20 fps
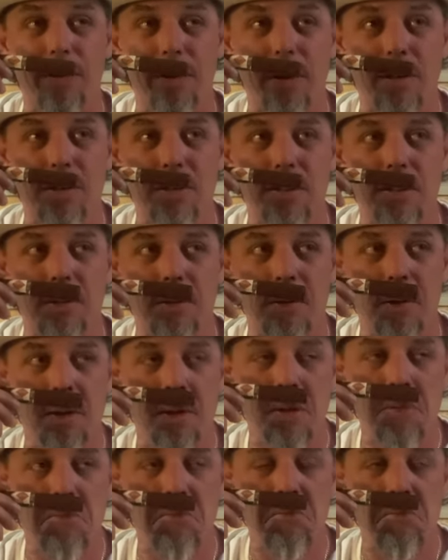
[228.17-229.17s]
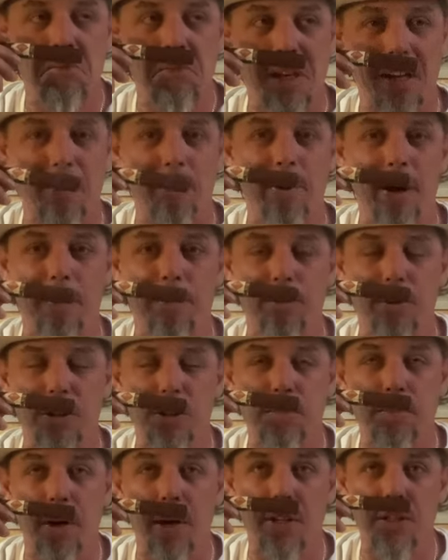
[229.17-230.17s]
there too, like a peppery
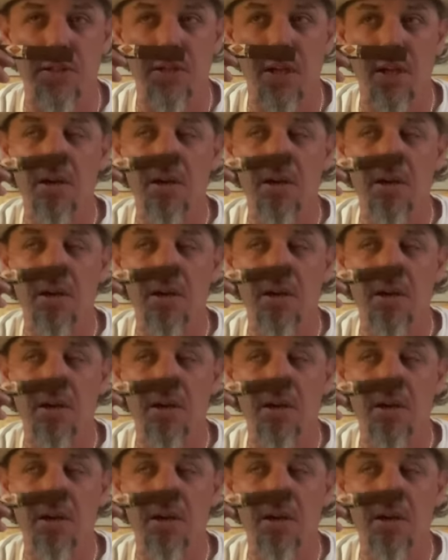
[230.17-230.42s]
spice.